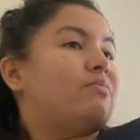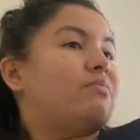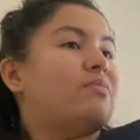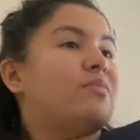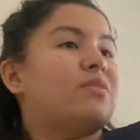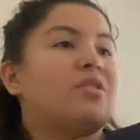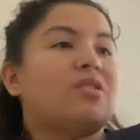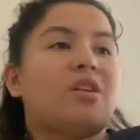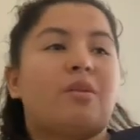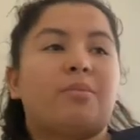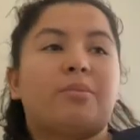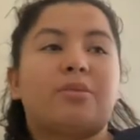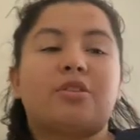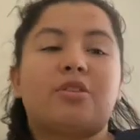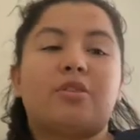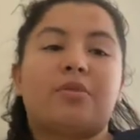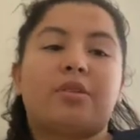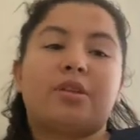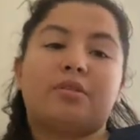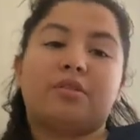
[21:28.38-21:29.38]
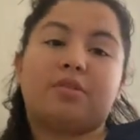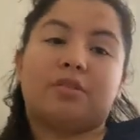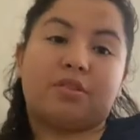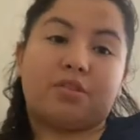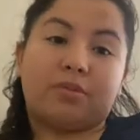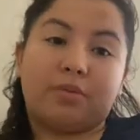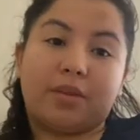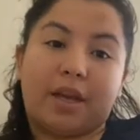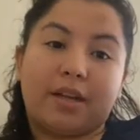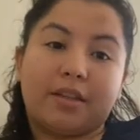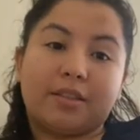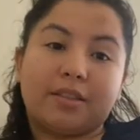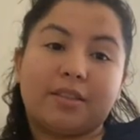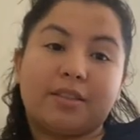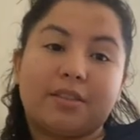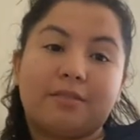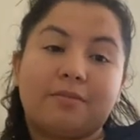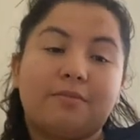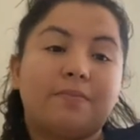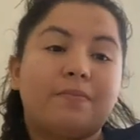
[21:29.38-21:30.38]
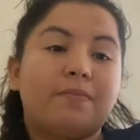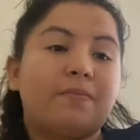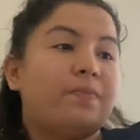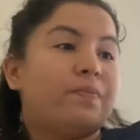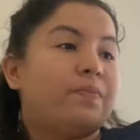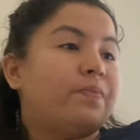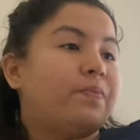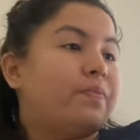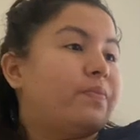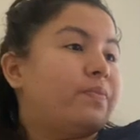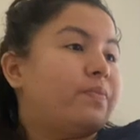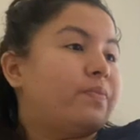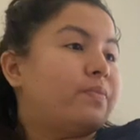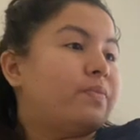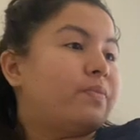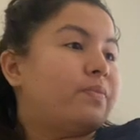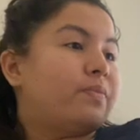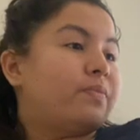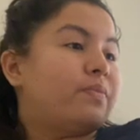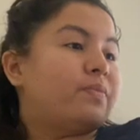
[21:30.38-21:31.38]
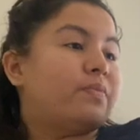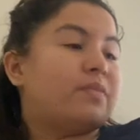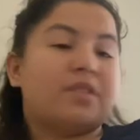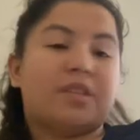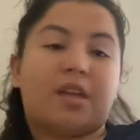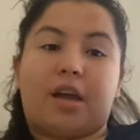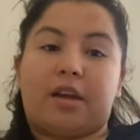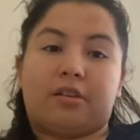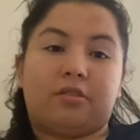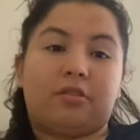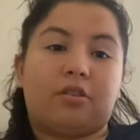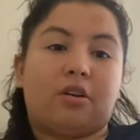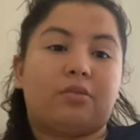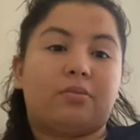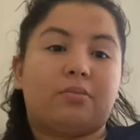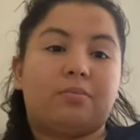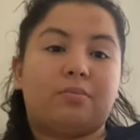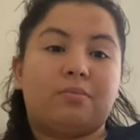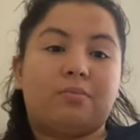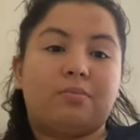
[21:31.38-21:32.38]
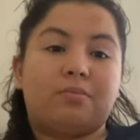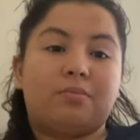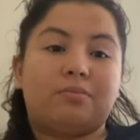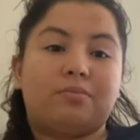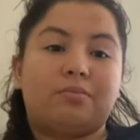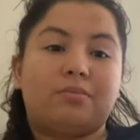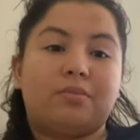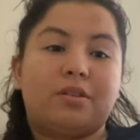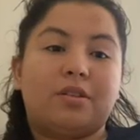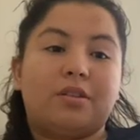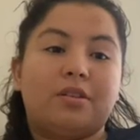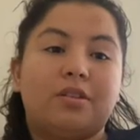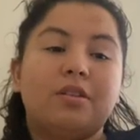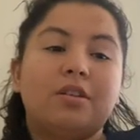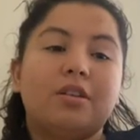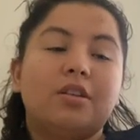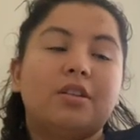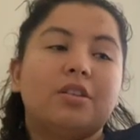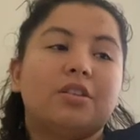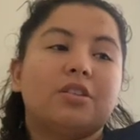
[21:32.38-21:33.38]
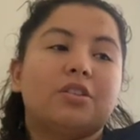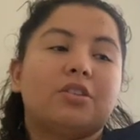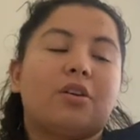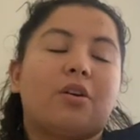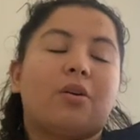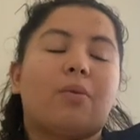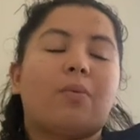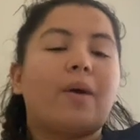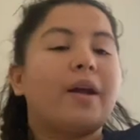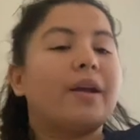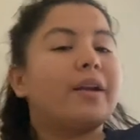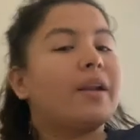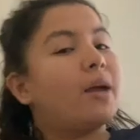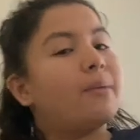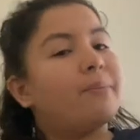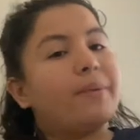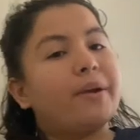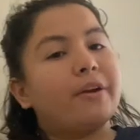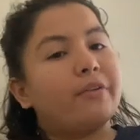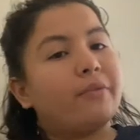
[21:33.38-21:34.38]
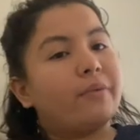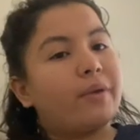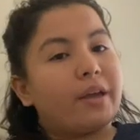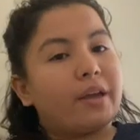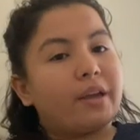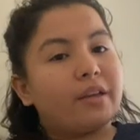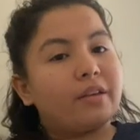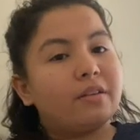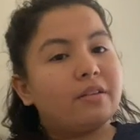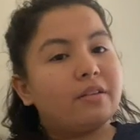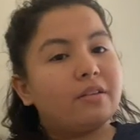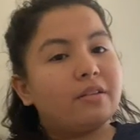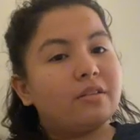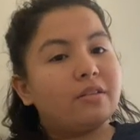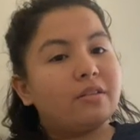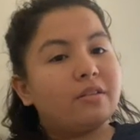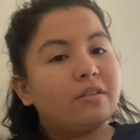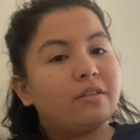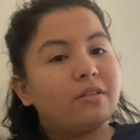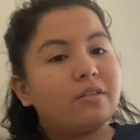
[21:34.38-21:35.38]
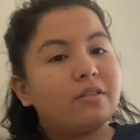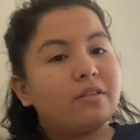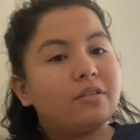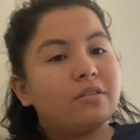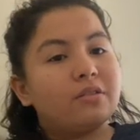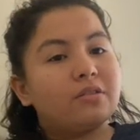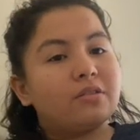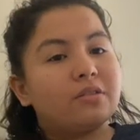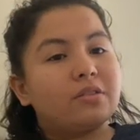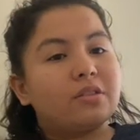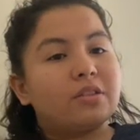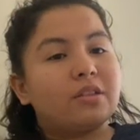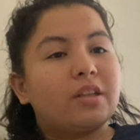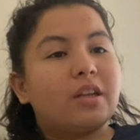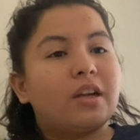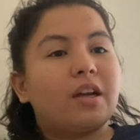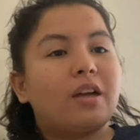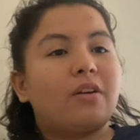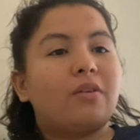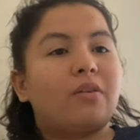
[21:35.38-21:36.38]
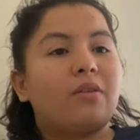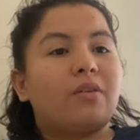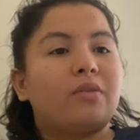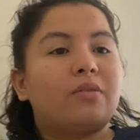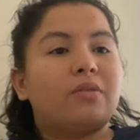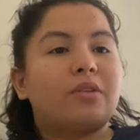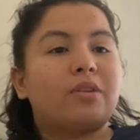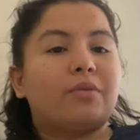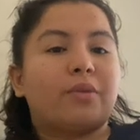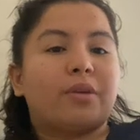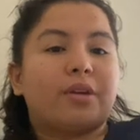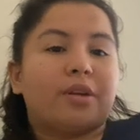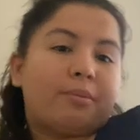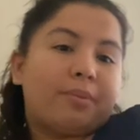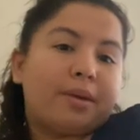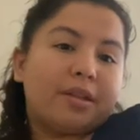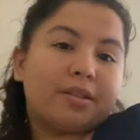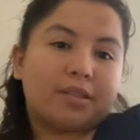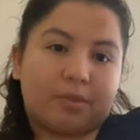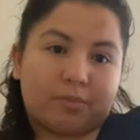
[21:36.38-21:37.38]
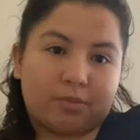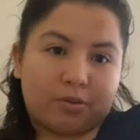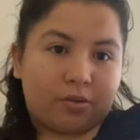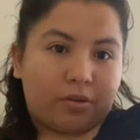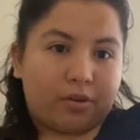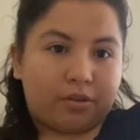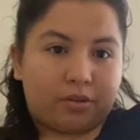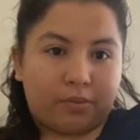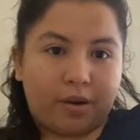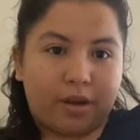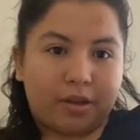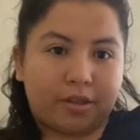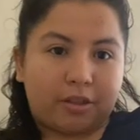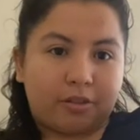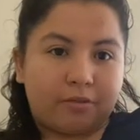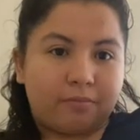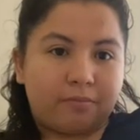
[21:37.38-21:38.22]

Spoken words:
Tom and Tony, the 2 cats, tag along. So why not better way to not only read a bedtime story to Rocky,